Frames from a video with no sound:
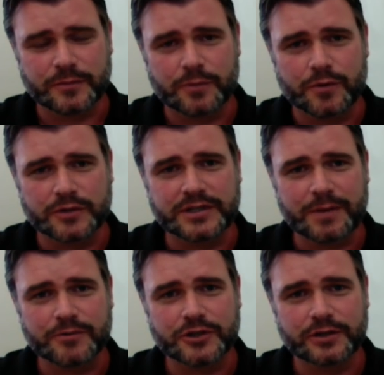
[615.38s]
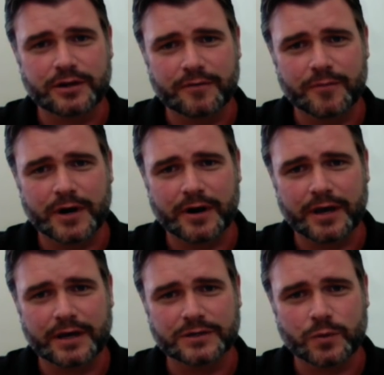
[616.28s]
the perception of
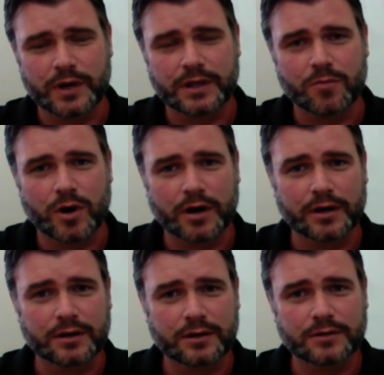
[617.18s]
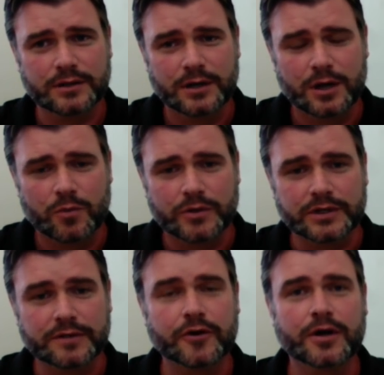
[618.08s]
Maricann's weight in the market, and we're
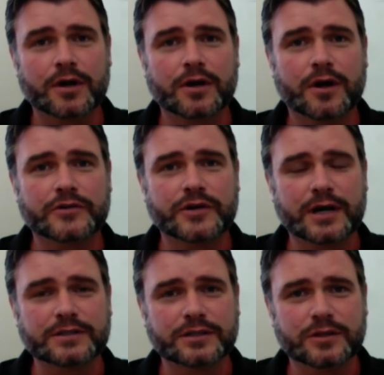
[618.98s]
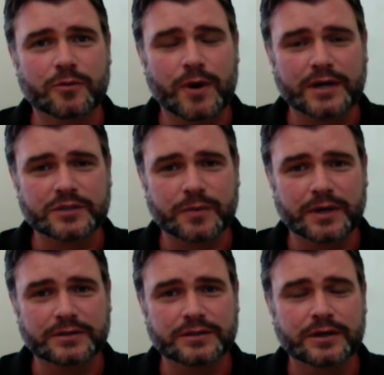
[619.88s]
delivering on contracts in the rec
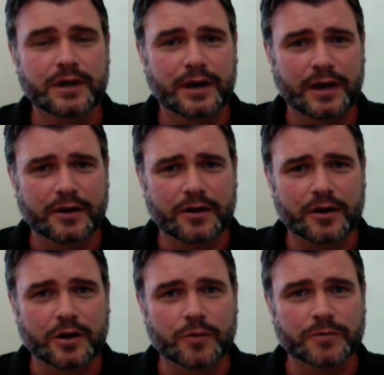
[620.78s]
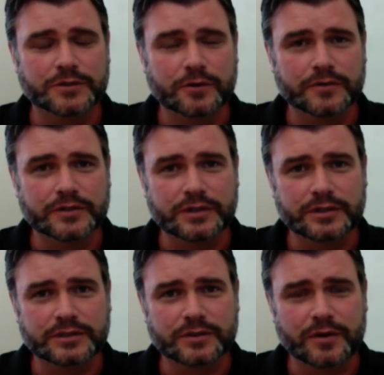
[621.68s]
space and on our commitments
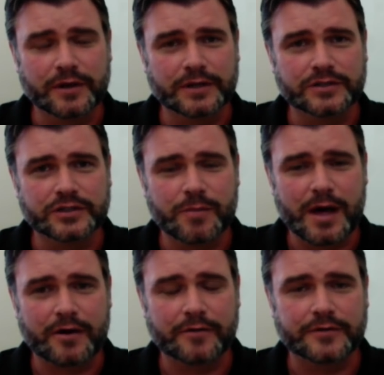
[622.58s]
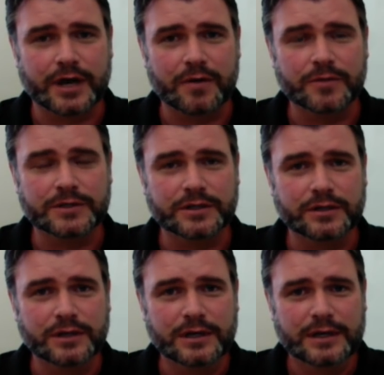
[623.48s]
overseas. So I think it's just a matter of time
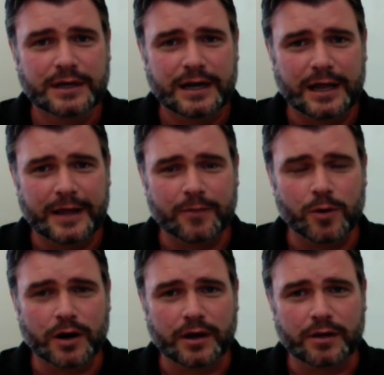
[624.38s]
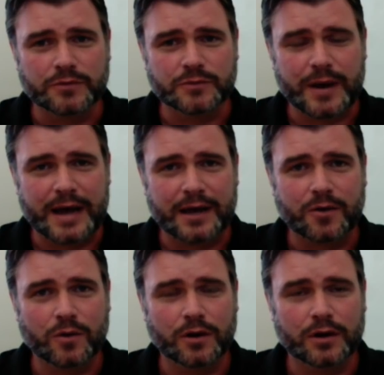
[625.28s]
until uh, the market comes back
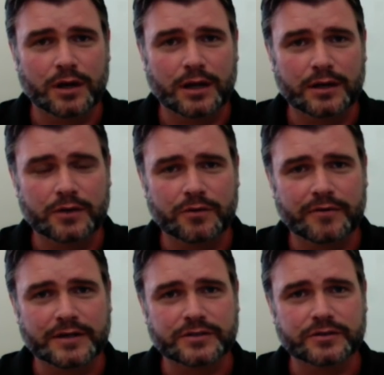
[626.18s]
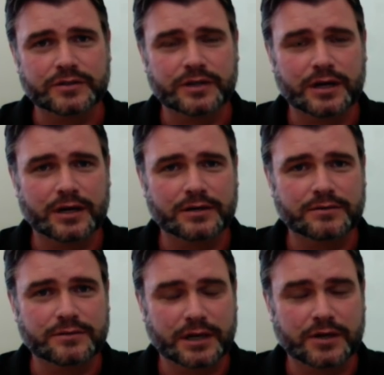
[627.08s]
or uh, new investors uh,
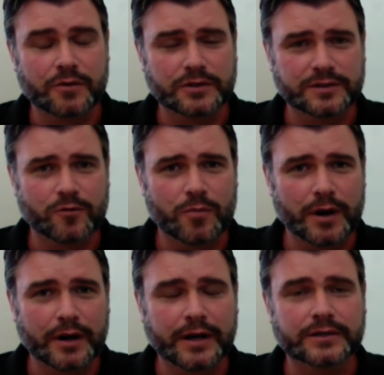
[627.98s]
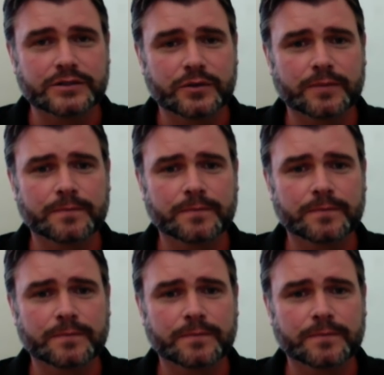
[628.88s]
take notice of what Maricann's doing.